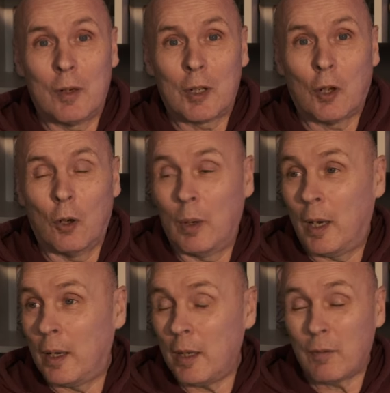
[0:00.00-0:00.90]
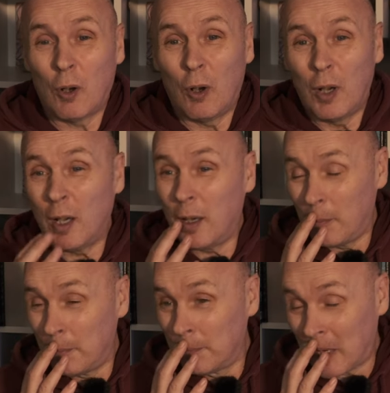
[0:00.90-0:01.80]
I go. And I've
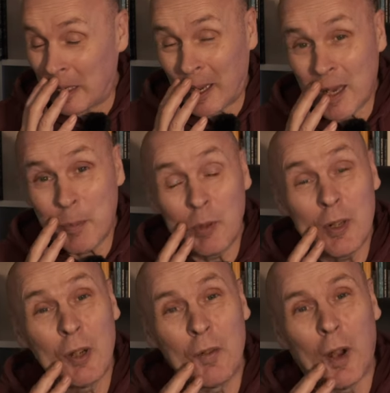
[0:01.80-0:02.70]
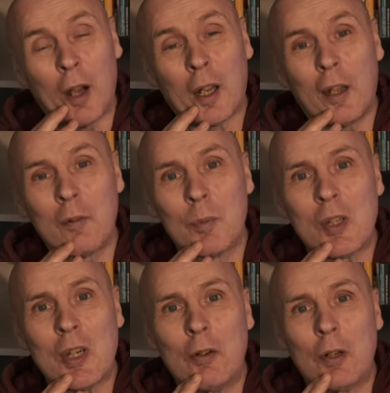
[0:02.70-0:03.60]
got a library of archive
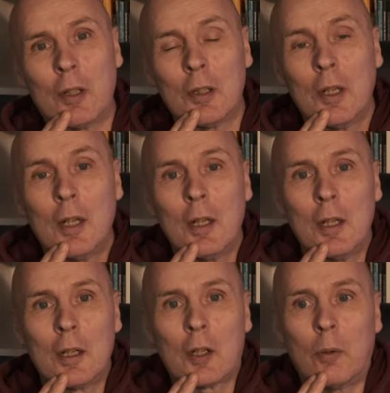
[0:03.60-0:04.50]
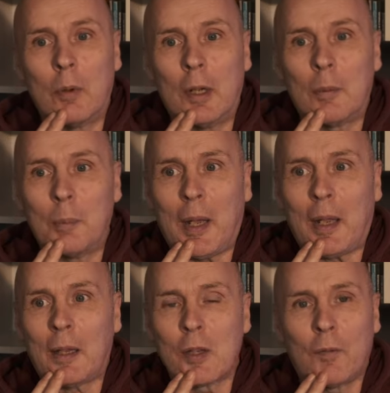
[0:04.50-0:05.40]
material going
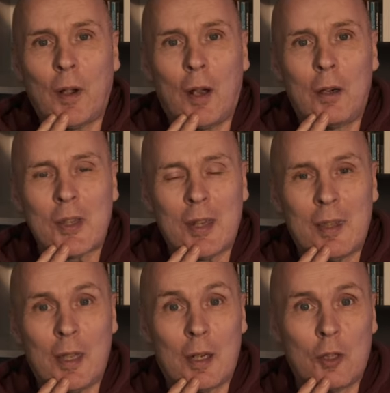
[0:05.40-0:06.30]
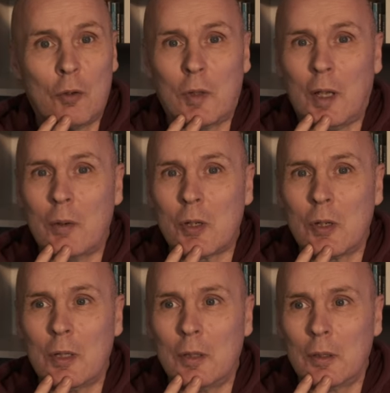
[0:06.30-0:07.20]
back as far as, I think,
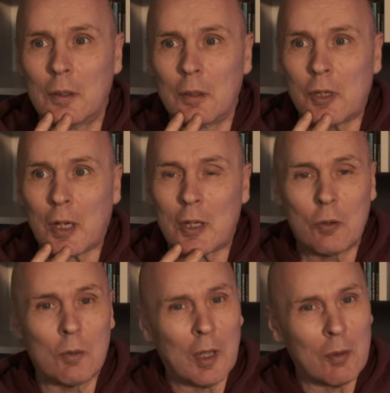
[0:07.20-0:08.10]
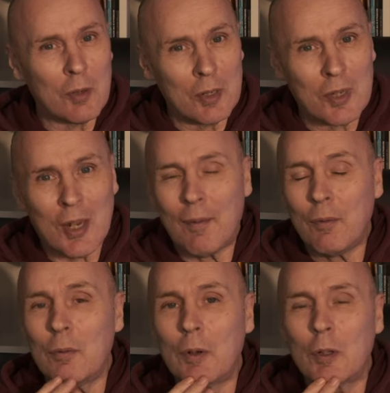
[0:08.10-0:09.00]
2006,
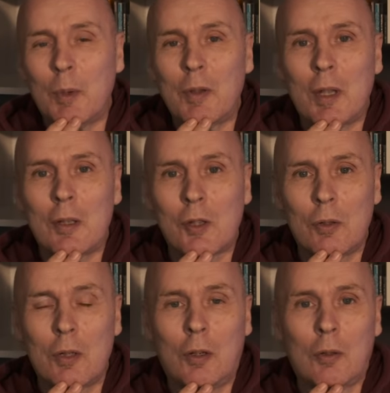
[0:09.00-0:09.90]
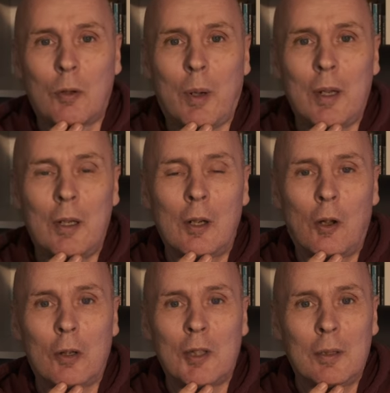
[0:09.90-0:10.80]
2007, around about then. So, you know, quite a
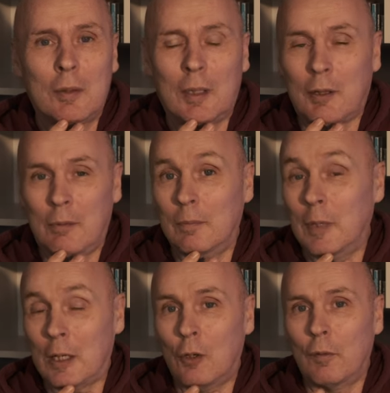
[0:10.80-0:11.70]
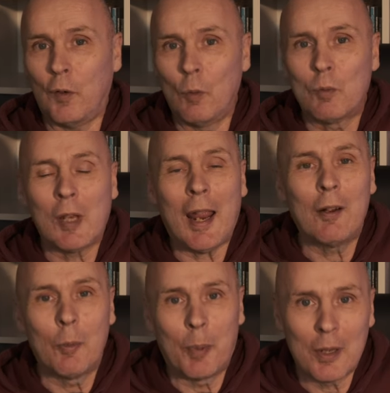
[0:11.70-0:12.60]
lot, a good few
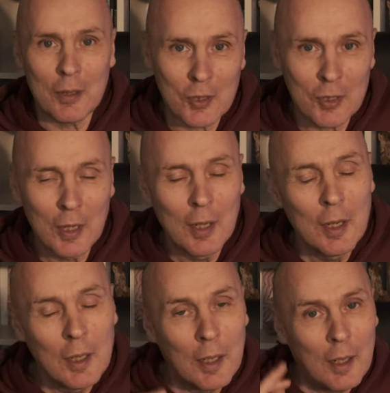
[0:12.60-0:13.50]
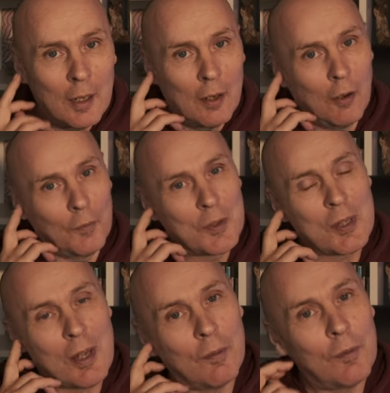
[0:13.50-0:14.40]
terabytes of
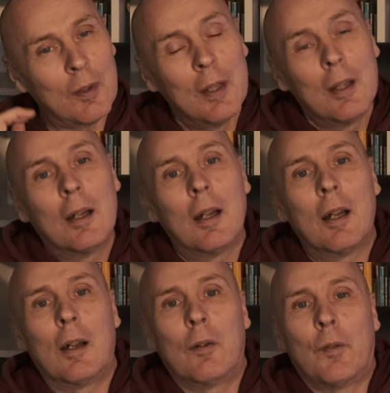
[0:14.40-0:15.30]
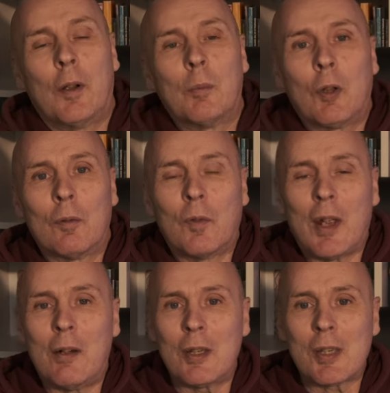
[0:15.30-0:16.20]
stuff filmed on
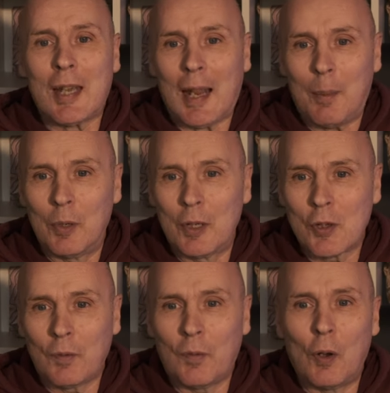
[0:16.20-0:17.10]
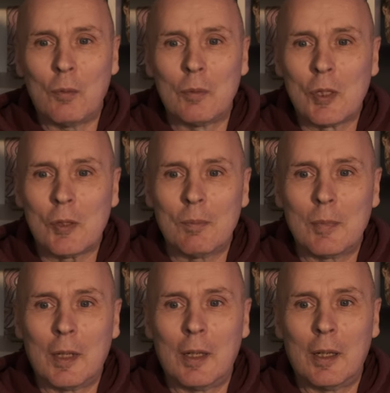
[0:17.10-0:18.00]
various cameras, phones,
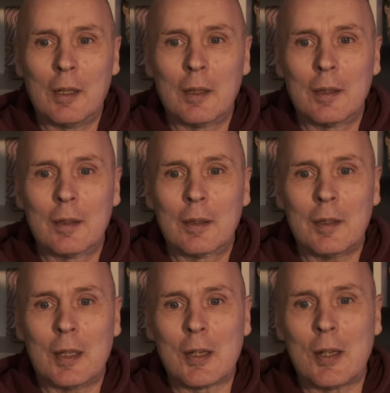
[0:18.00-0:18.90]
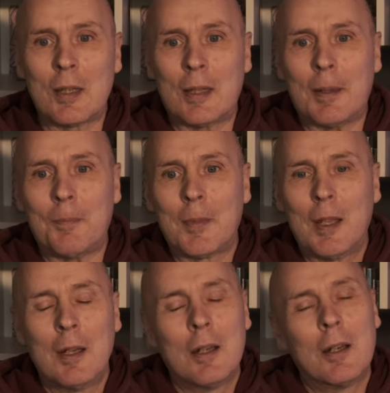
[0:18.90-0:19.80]
things like that.
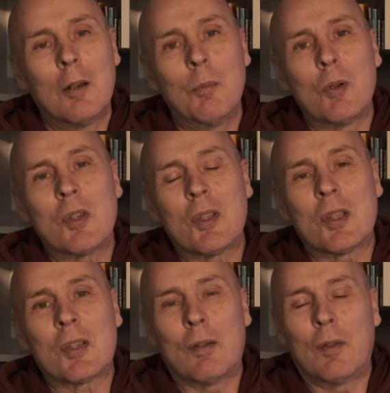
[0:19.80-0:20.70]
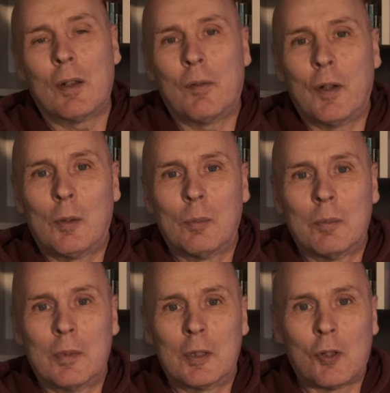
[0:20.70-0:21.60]
Now, most of the stuff I
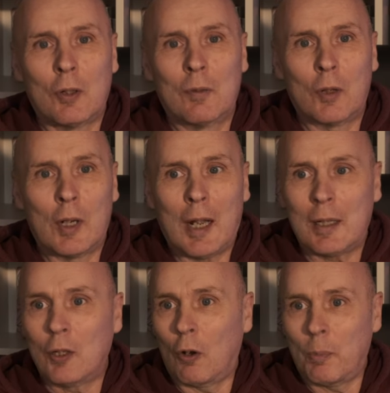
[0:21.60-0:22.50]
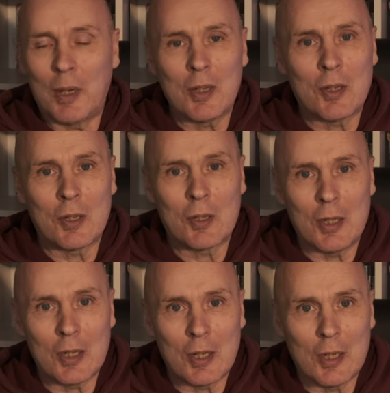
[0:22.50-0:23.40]
film sort of on an ad hoc basis
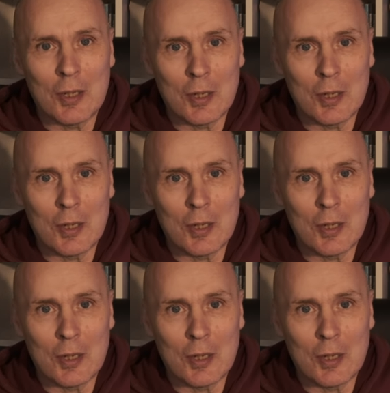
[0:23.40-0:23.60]
these days